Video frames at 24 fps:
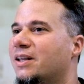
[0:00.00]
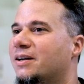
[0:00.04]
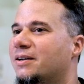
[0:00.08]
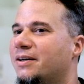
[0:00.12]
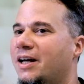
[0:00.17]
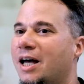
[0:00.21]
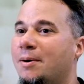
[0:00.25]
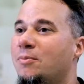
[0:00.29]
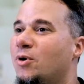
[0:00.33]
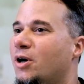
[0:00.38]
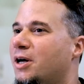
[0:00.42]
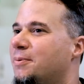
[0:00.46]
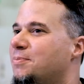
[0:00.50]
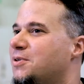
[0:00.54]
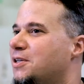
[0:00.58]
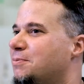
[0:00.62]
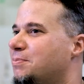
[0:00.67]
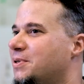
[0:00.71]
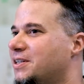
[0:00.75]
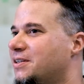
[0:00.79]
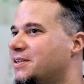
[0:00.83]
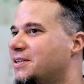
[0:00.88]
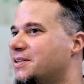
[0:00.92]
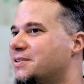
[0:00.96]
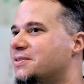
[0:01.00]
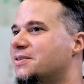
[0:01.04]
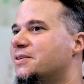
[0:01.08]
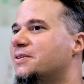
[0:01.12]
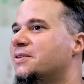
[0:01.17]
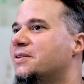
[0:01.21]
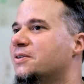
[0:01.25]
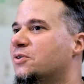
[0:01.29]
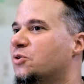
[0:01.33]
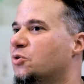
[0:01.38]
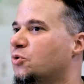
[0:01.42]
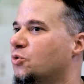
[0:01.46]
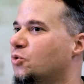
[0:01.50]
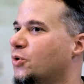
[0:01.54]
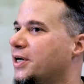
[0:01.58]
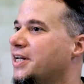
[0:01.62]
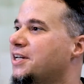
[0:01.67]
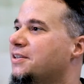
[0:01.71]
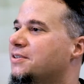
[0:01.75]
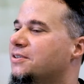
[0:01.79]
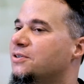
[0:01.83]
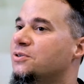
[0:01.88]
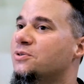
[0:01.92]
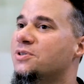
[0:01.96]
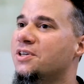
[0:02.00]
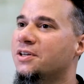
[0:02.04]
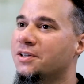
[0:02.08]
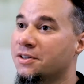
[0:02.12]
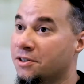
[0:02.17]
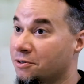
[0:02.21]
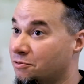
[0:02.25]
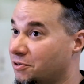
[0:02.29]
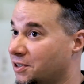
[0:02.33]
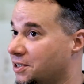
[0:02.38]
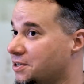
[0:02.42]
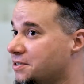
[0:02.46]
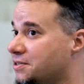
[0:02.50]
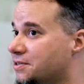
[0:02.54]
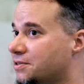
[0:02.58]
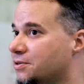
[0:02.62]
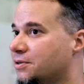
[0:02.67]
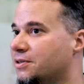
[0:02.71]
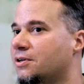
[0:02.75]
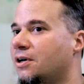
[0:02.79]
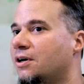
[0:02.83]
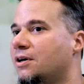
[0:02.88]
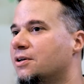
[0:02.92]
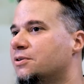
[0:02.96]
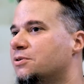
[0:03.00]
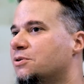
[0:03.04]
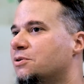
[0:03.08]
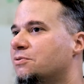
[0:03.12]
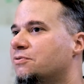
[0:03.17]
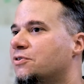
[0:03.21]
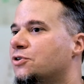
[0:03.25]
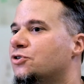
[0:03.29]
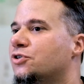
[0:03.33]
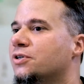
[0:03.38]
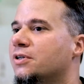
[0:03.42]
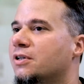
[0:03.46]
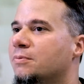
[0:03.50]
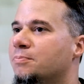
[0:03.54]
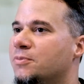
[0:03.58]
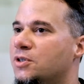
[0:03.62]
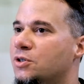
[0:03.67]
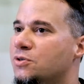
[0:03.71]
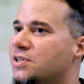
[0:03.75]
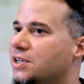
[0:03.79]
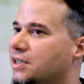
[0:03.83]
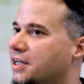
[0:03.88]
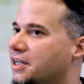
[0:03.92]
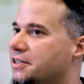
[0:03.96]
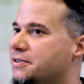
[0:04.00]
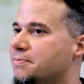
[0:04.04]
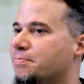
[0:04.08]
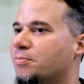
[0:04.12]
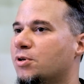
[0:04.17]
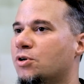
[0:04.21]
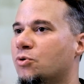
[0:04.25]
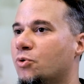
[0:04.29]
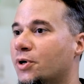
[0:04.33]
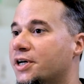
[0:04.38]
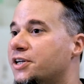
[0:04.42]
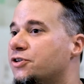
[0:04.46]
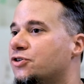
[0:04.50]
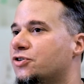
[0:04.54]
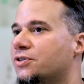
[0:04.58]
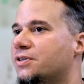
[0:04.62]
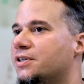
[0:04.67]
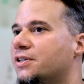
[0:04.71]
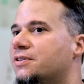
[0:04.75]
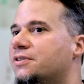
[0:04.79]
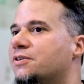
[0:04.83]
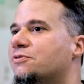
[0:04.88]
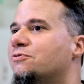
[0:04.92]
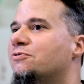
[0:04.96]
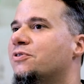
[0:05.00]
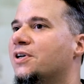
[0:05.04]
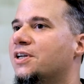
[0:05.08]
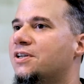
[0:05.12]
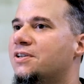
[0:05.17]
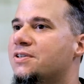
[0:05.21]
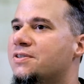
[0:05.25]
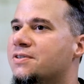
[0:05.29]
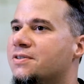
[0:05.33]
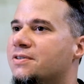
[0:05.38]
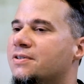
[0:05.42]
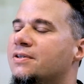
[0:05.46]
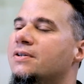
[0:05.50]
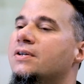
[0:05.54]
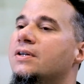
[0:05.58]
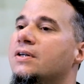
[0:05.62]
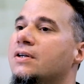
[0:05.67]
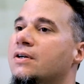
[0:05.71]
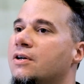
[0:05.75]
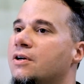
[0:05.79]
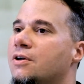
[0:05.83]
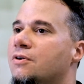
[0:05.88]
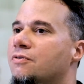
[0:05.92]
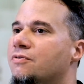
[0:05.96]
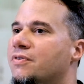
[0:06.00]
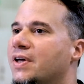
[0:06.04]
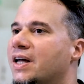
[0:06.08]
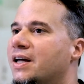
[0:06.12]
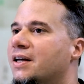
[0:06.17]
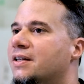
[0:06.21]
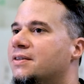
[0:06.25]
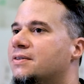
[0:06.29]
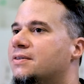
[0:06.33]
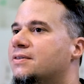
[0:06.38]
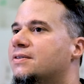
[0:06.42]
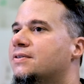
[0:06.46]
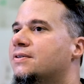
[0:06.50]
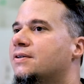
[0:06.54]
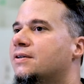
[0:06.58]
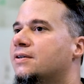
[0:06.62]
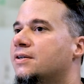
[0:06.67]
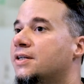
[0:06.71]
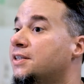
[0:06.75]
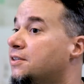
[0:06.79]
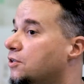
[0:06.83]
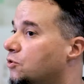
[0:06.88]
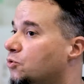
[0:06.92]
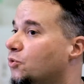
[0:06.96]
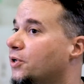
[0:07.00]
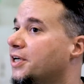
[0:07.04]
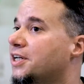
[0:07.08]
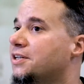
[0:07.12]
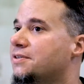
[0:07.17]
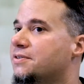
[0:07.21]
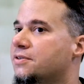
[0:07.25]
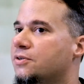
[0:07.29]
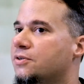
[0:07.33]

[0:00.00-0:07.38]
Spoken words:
EmoMTB is a great user interface, an audiovisual music exploration interface that integrates a